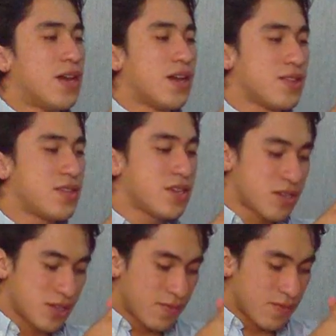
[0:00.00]
I think
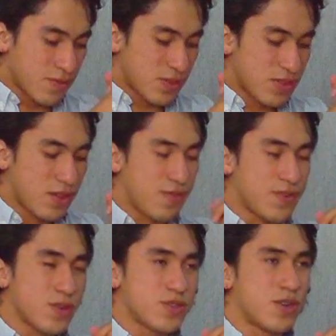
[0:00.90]
the
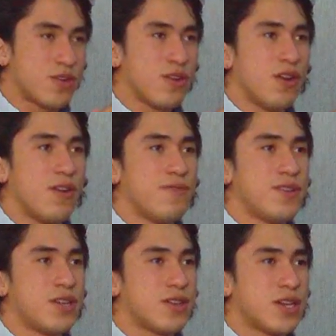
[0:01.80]
future
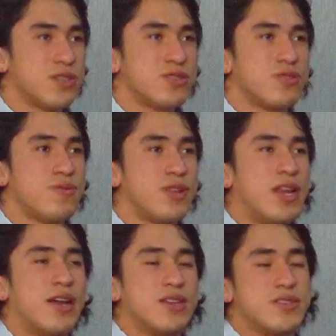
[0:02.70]
of education
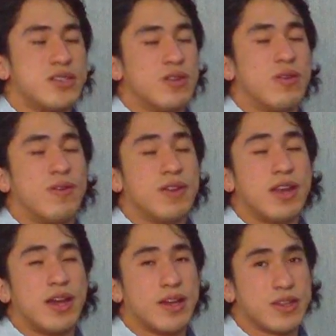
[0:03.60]
relies
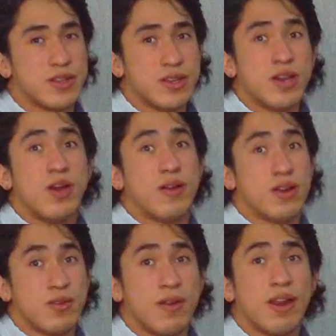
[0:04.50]
on
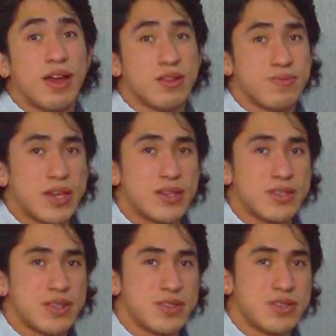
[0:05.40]
an online
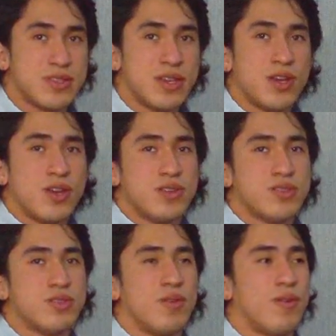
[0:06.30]
basis.
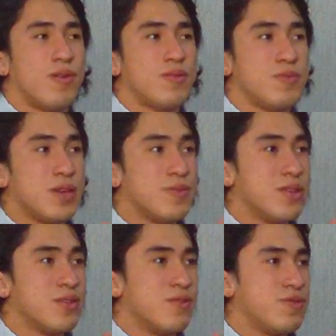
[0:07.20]
So
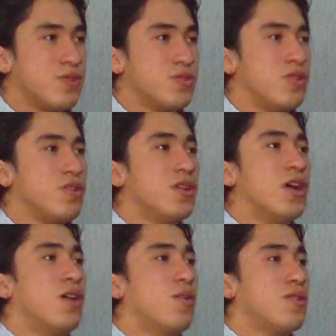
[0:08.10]
maybe in the future,
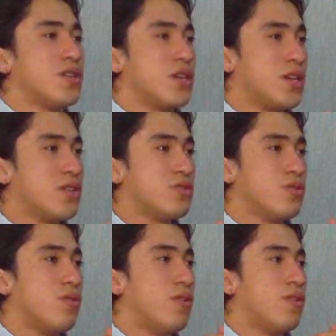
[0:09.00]
our kids
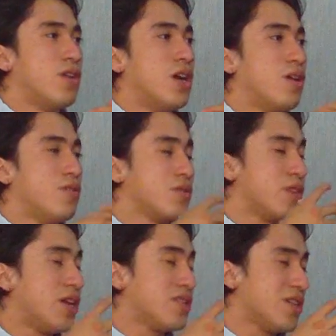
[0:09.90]
or our
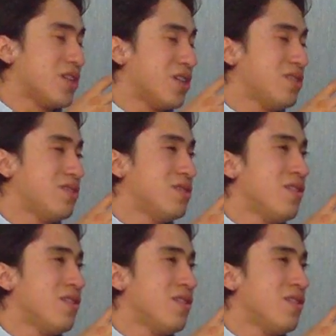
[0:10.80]
grandkids,